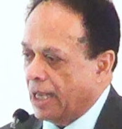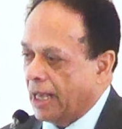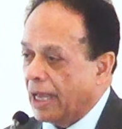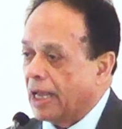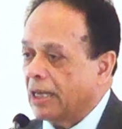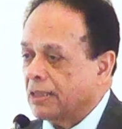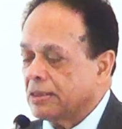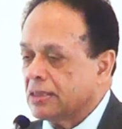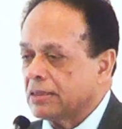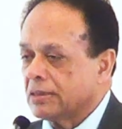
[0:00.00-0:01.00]

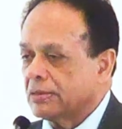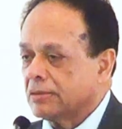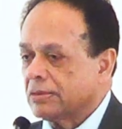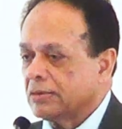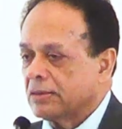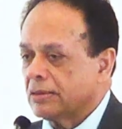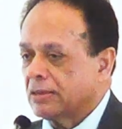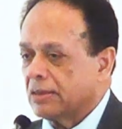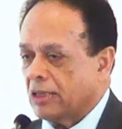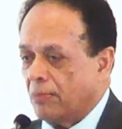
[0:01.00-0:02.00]
and
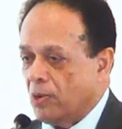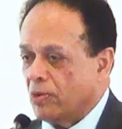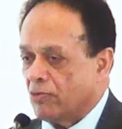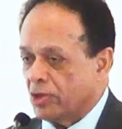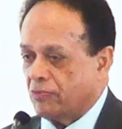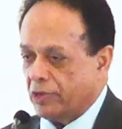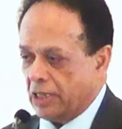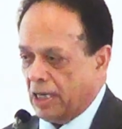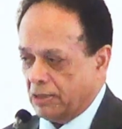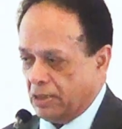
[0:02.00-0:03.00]
coupled with
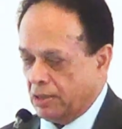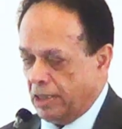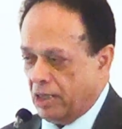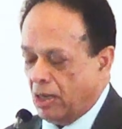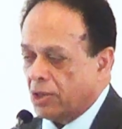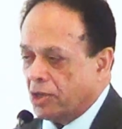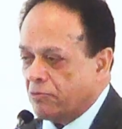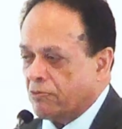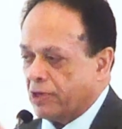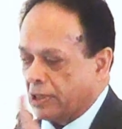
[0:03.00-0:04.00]
Vedanta. They're not
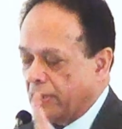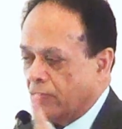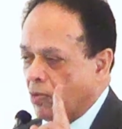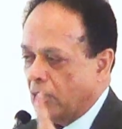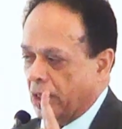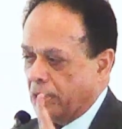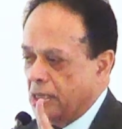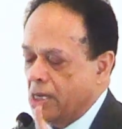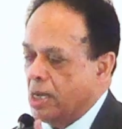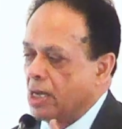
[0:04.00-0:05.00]
different, they're
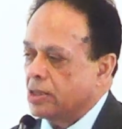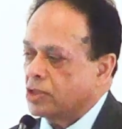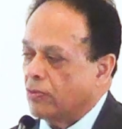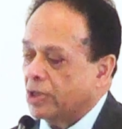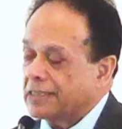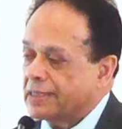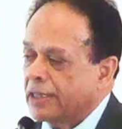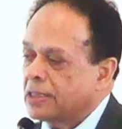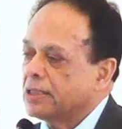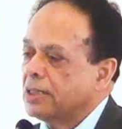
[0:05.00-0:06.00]
one. So what is
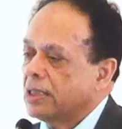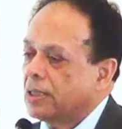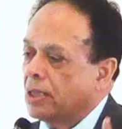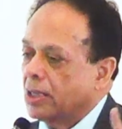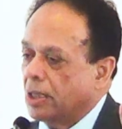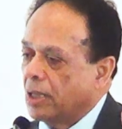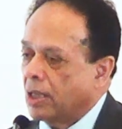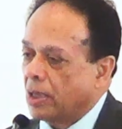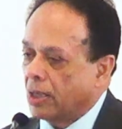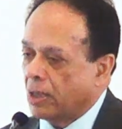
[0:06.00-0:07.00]
it?
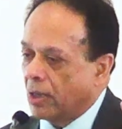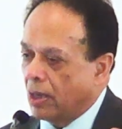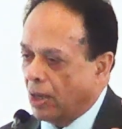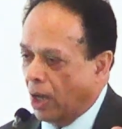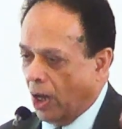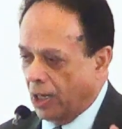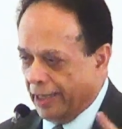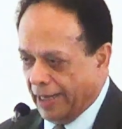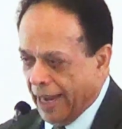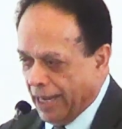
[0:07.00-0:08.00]

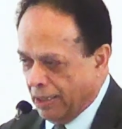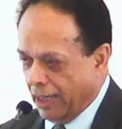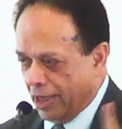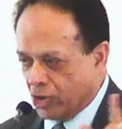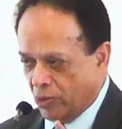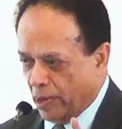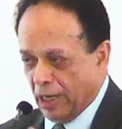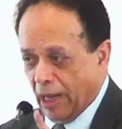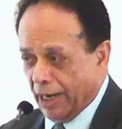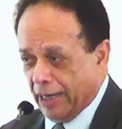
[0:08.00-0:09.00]
Holiday,
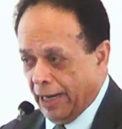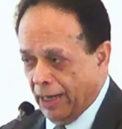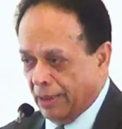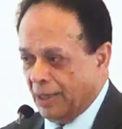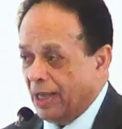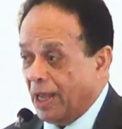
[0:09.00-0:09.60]
H-O-L-I-day,